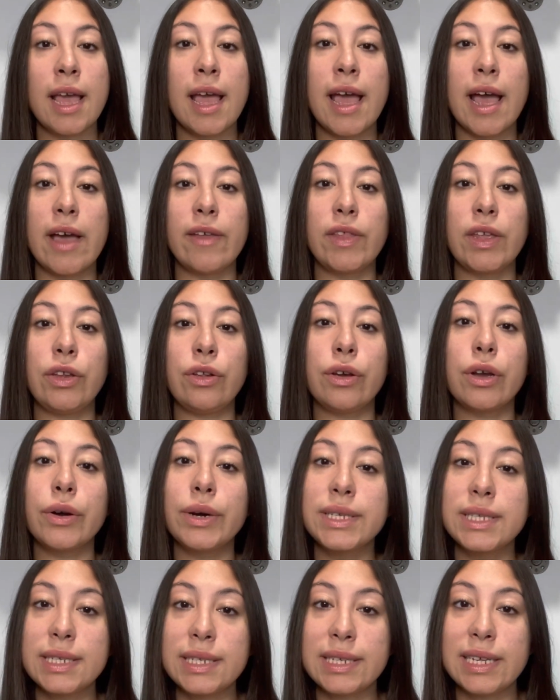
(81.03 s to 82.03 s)
and then you go
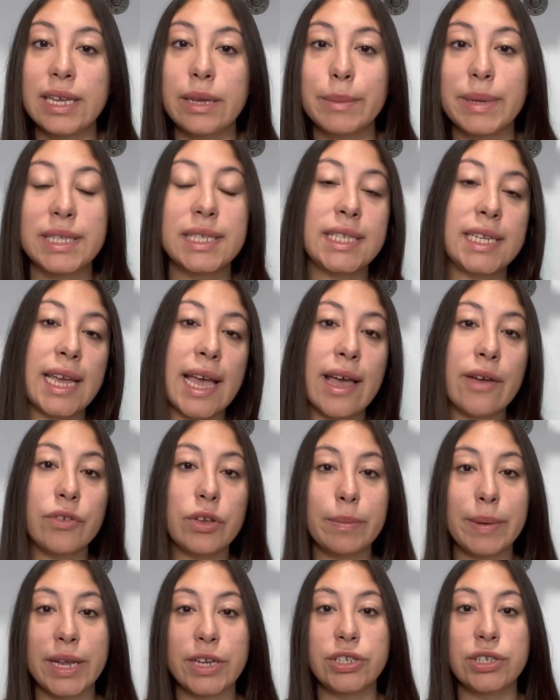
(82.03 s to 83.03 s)
as a team and see every
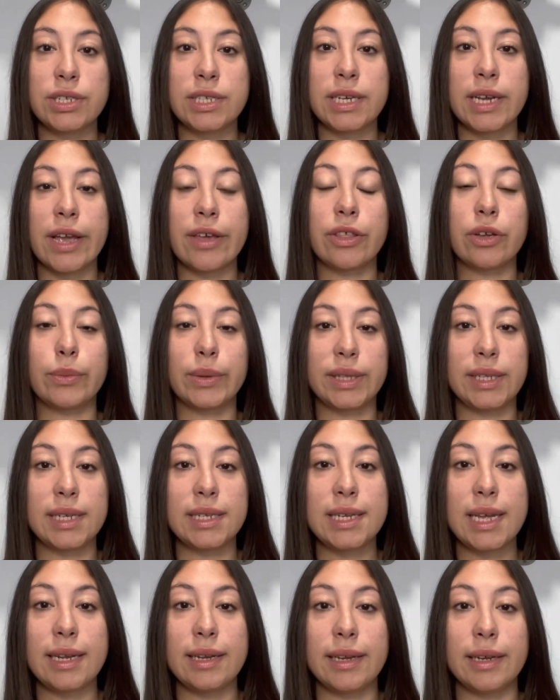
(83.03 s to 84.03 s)
patient together with the
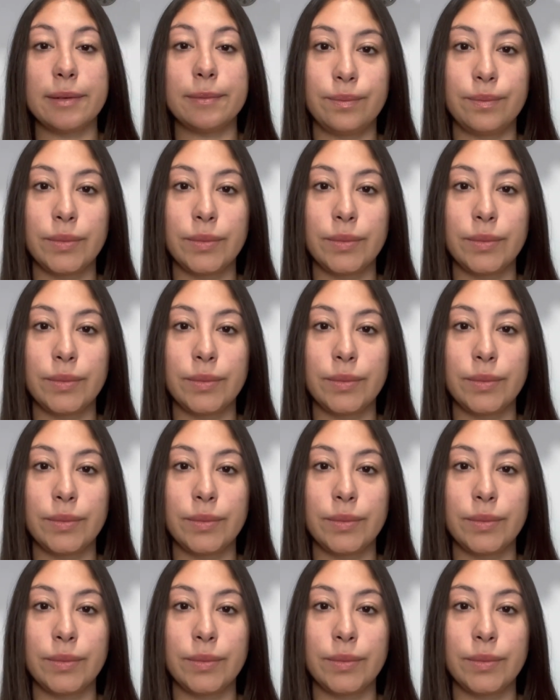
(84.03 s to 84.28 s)
attending.